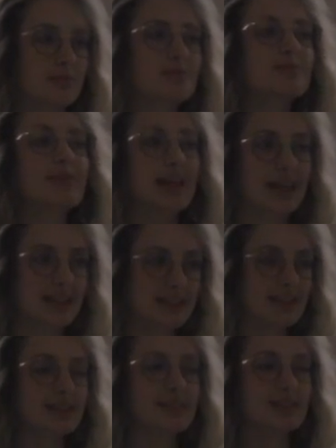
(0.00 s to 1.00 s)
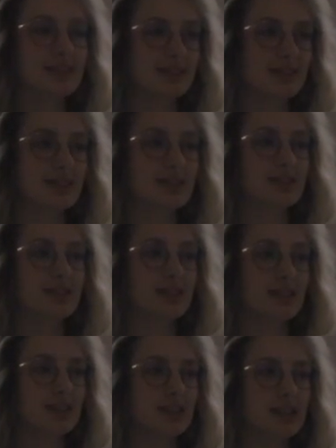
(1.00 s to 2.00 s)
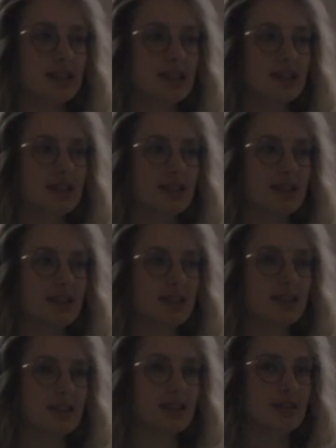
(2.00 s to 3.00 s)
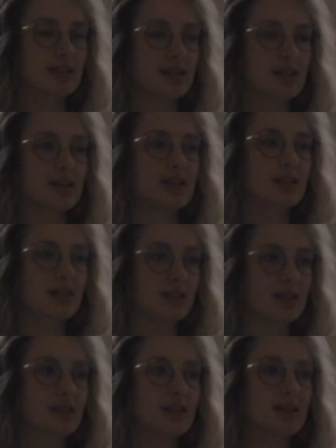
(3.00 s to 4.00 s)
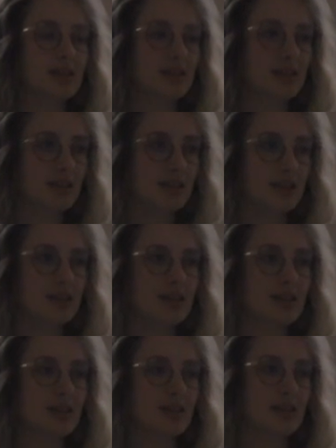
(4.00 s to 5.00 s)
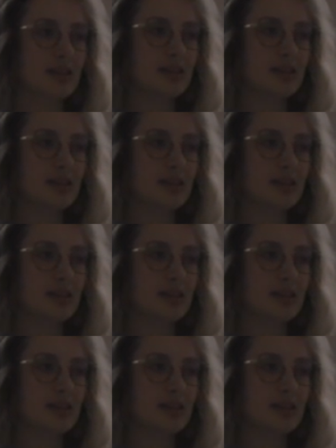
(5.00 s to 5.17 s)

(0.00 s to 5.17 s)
true based on the actual facts, not the pseudoscience, because that's how pseudoscience gets